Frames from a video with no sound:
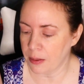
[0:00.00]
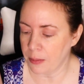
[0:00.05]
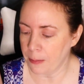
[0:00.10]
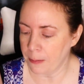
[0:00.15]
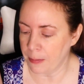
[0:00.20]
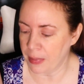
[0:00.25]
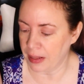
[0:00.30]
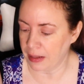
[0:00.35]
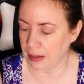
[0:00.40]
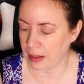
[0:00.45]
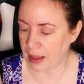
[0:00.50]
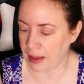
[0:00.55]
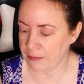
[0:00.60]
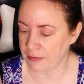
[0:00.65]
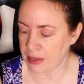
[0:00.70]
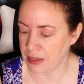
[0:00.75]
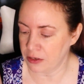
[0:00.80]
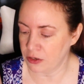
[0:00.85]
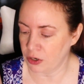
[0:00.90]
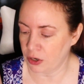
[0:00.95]
but
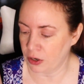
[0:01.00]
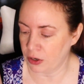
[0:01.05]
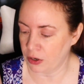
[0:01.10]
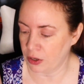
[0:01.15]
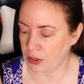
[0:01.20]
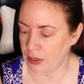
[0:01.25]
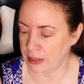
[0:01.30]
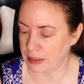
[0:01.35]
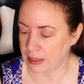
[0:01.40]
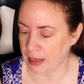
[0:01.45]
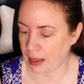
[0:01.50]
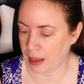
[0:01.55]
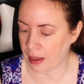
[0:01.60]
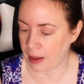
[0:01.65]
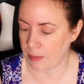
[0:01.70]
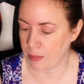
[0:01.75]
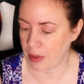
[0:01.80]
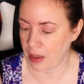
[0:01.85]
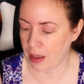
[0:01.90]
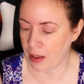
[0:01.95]
life can turn on a
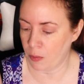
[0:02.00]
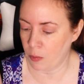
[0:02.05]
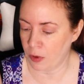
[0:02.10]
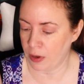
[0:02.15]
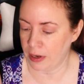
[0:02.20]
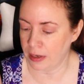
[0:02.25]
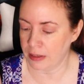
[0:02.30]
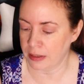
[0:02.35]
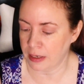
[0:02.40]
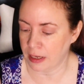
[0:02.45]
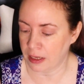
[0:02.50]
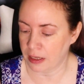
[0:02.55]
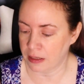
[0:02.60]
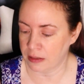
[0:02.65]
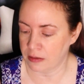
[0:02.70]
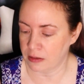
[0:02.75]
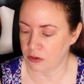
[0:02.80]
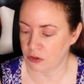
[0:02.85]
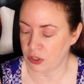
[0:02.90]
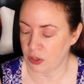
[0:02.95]
dime, and when it
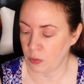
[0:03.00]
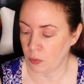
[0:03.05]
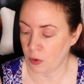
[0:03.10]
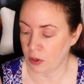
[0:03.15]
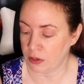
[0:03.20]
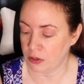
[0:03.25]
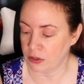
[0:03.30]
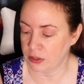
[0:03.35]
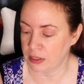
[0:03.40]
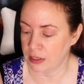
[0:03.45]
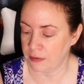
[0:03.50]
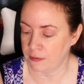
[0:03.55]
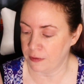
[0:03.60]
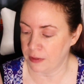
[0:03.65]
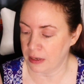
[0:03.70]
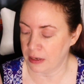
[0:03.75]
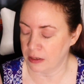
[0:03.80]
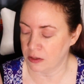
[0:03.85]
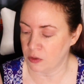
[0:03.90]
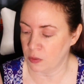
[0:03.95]
does, she wonders if
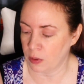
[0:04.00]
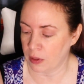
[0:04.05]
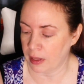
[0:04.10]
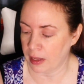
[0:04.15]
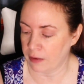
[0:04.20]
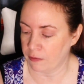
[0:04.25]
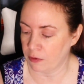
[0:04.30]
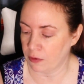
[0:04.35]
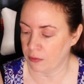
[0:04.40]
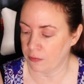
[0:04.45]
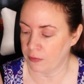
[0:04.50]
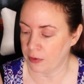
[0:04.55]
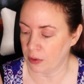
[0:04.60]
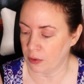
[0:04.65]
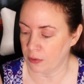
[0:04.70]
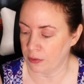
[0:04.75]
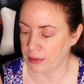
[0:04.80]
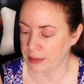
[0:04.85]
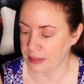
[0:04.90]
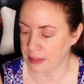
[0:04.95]
things will ever
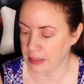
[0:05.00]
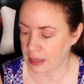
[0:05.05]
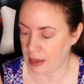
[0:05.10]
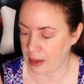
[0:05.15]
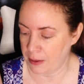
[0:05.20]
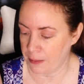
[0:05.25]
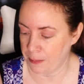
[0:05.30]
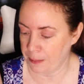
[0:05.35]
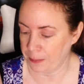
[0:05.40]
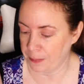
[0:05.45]
feel the same.